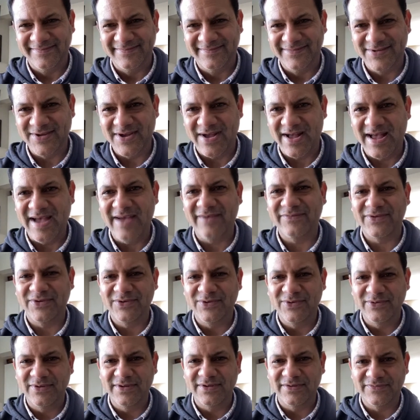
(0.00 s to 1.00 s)
So I'll have to
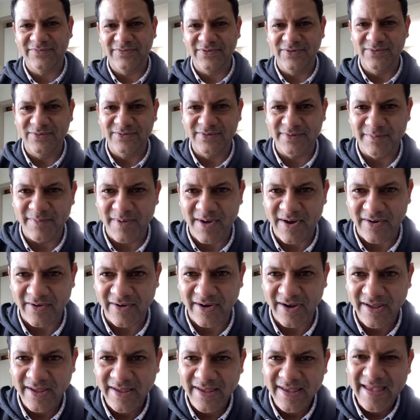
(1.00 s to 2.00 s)
do this for you tomorrow.
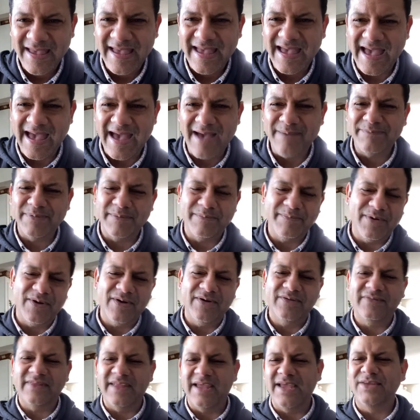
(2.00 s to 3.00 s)
Happy
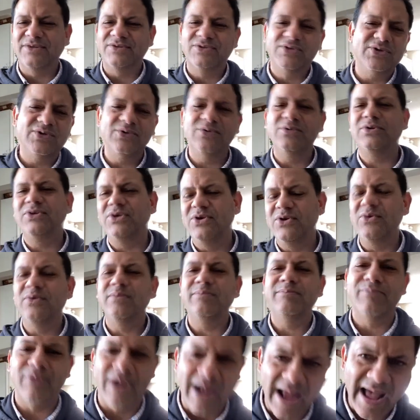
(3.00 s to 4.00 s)
birthday to you,
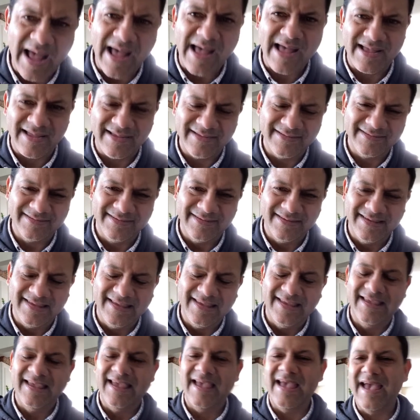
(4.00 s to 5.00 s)
brah.
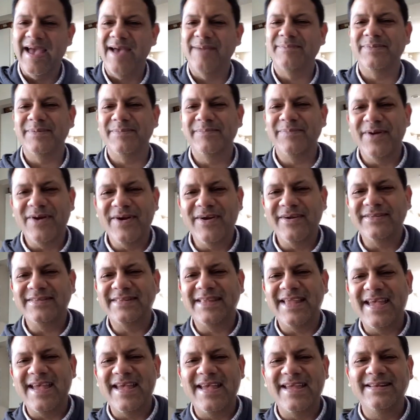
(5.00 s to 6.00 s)
Happy
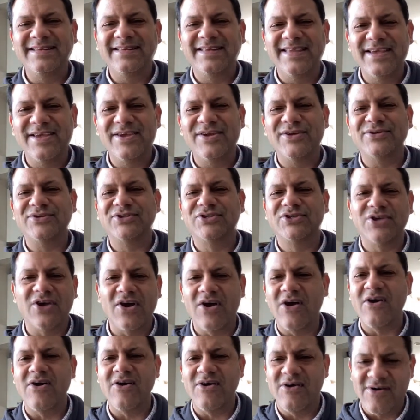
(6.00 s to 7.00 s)
birthday, dear
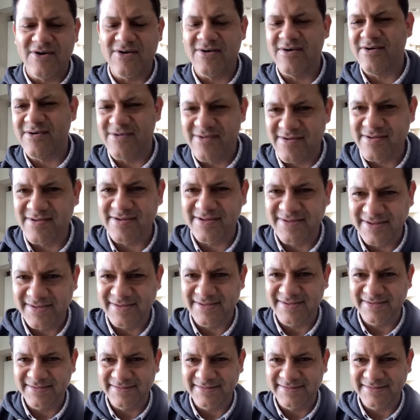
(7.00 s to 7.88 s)
Sean.